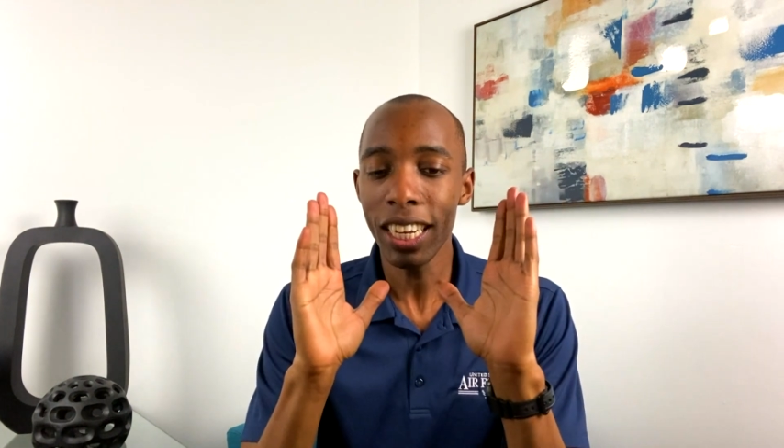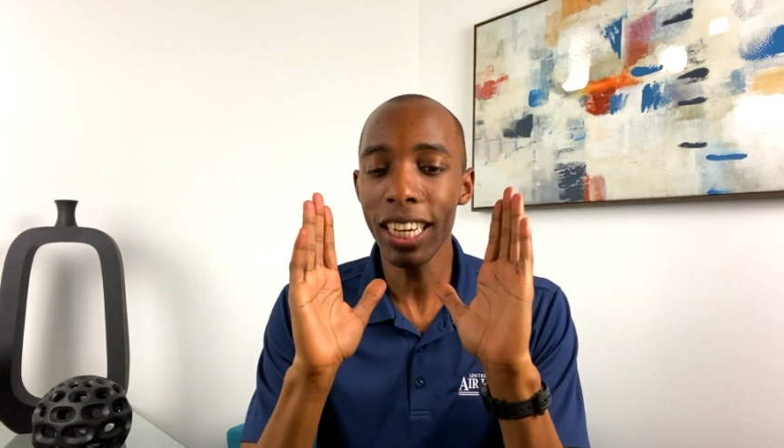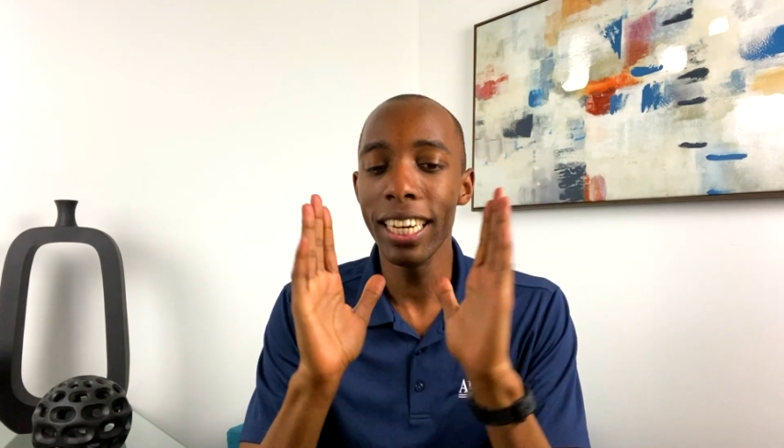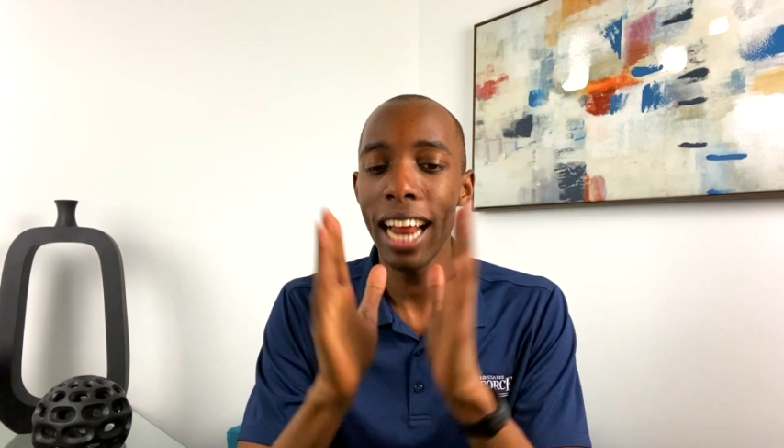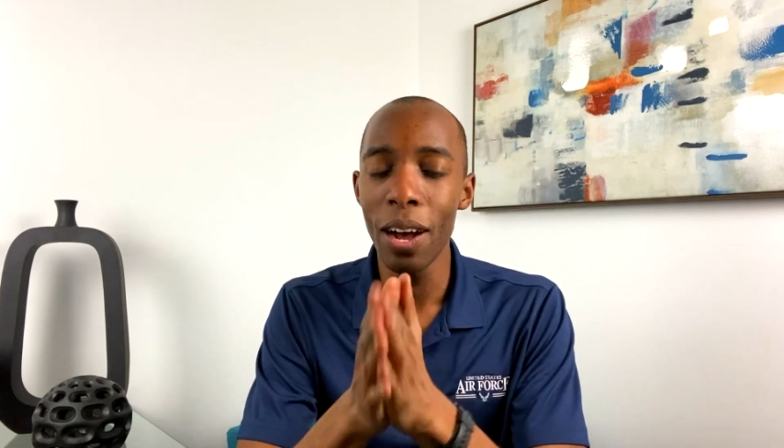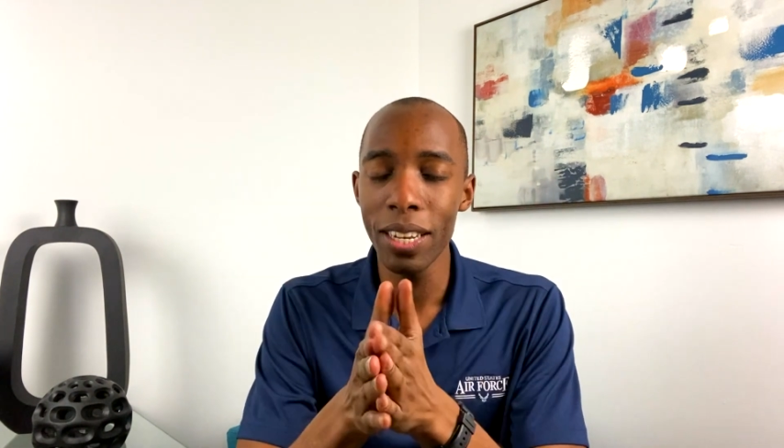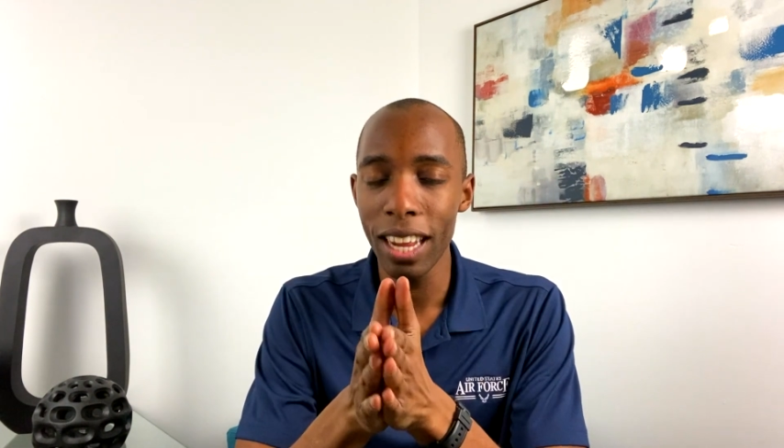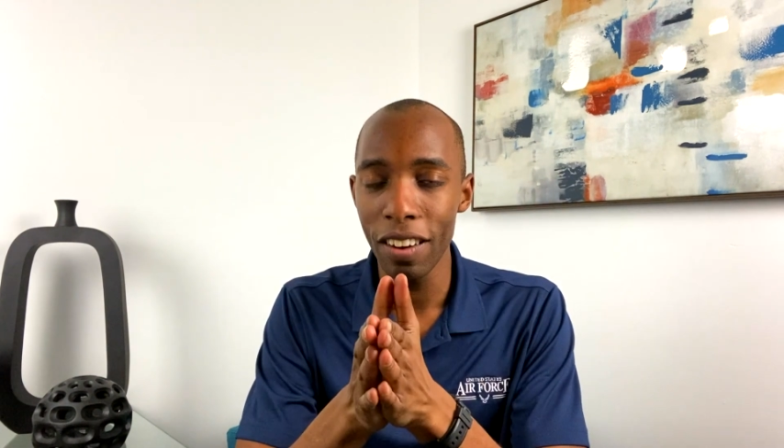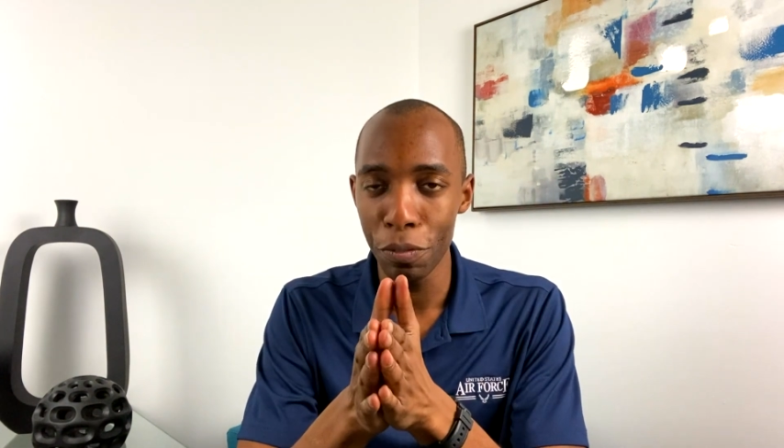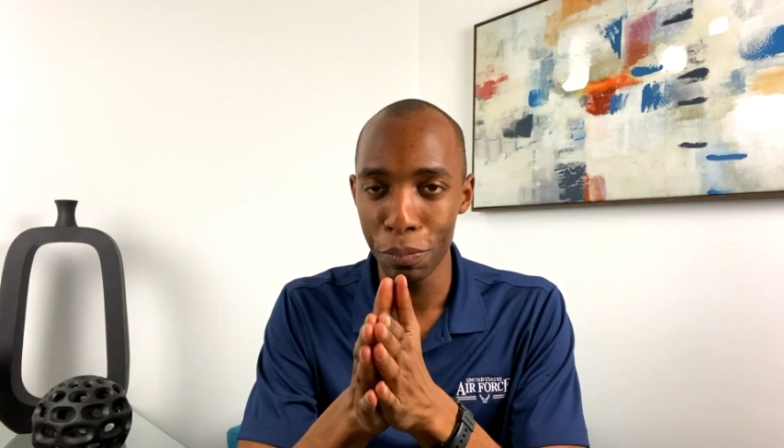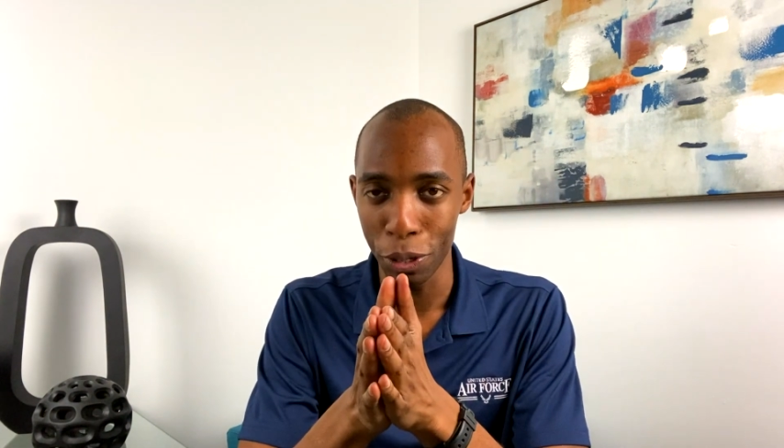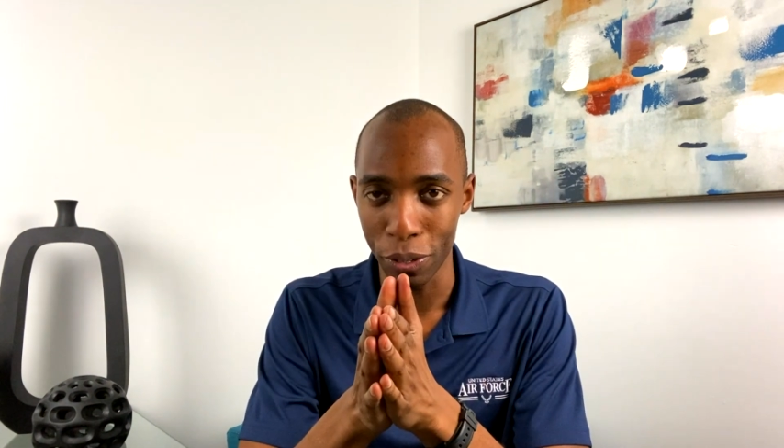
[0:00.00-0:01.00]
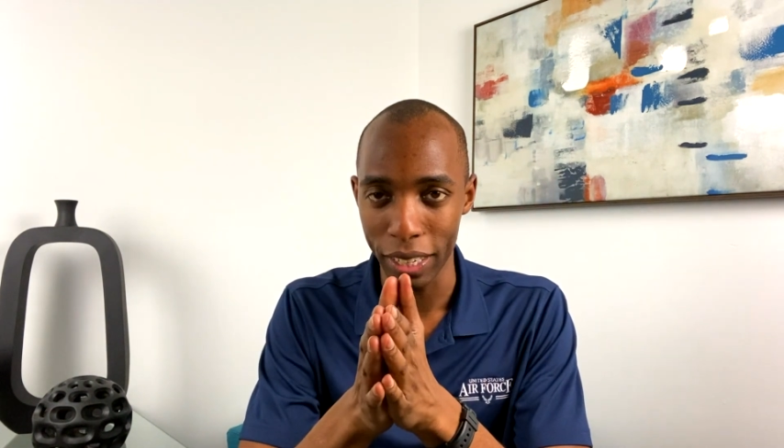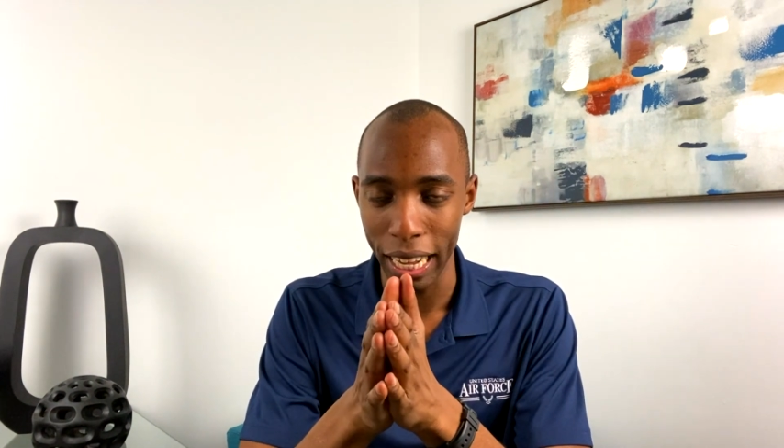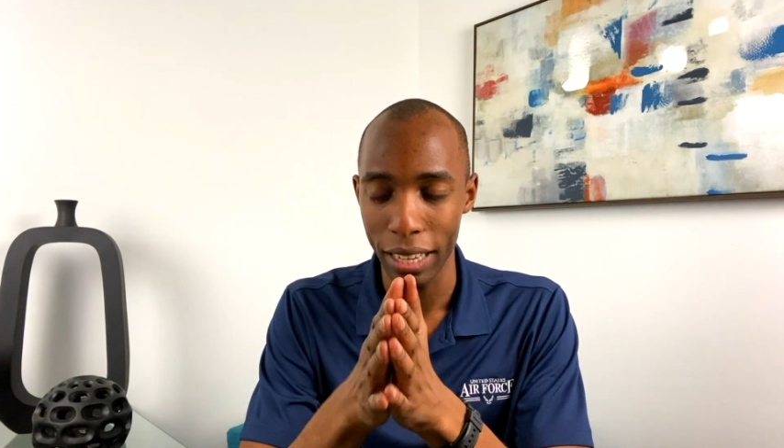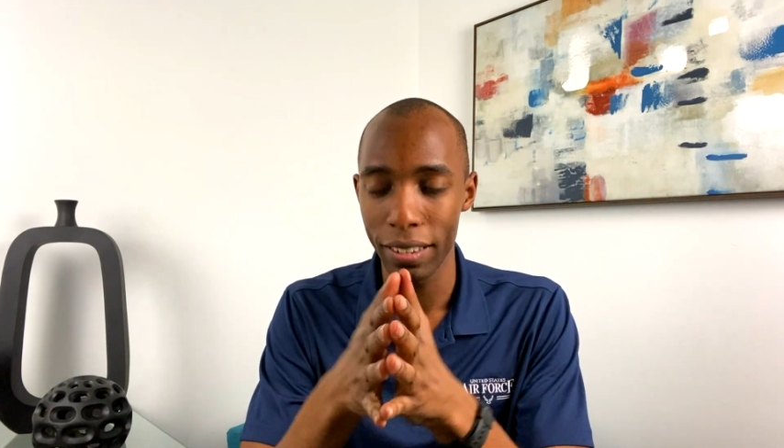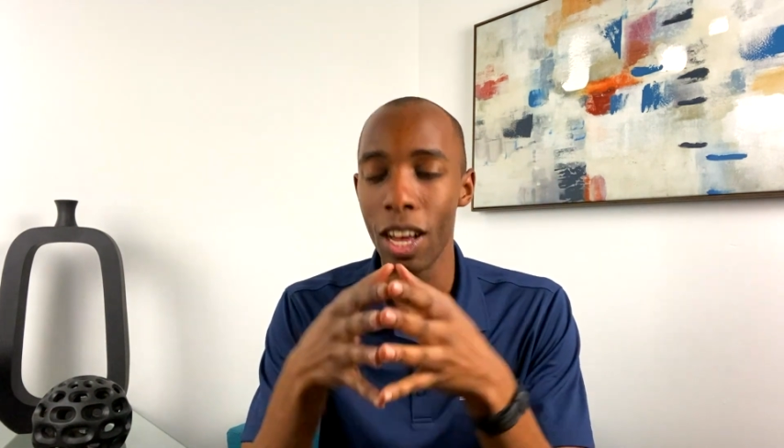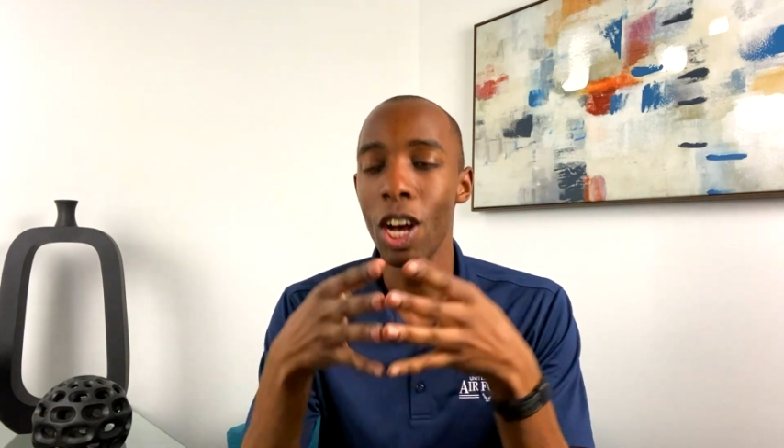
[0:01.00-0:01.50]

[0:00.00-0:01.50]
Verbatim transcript: Now it's time for pugil sticks.